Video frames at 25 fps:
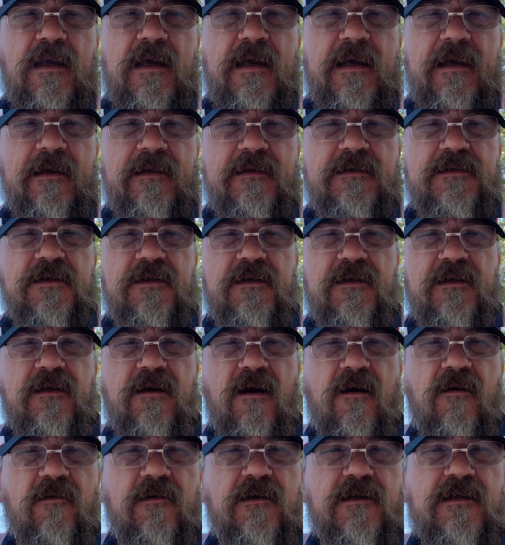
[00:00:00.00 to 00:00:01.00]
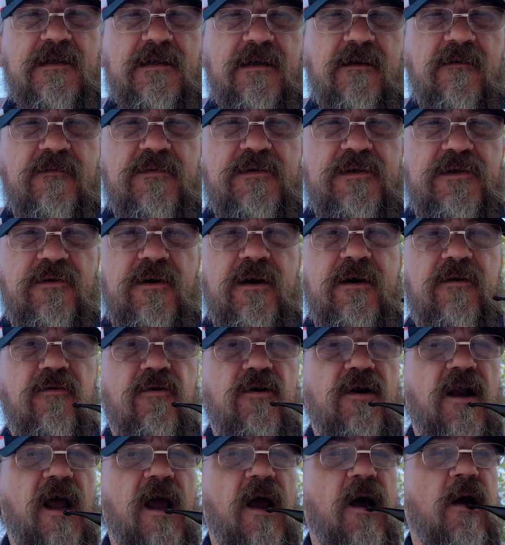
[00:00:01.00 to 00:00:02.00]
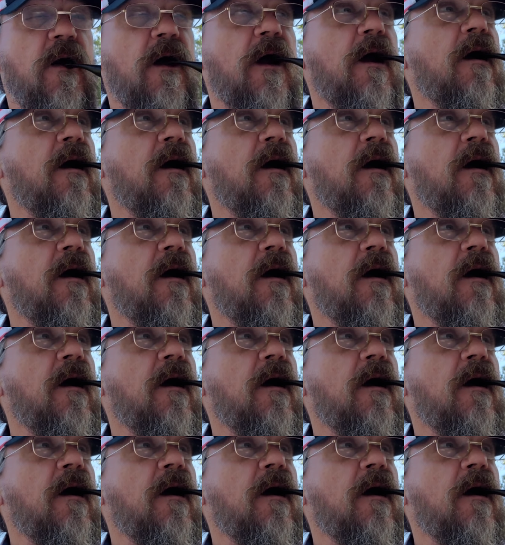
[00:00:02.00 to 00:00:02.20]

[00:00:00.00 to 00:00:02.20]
he should call himself Shredder now,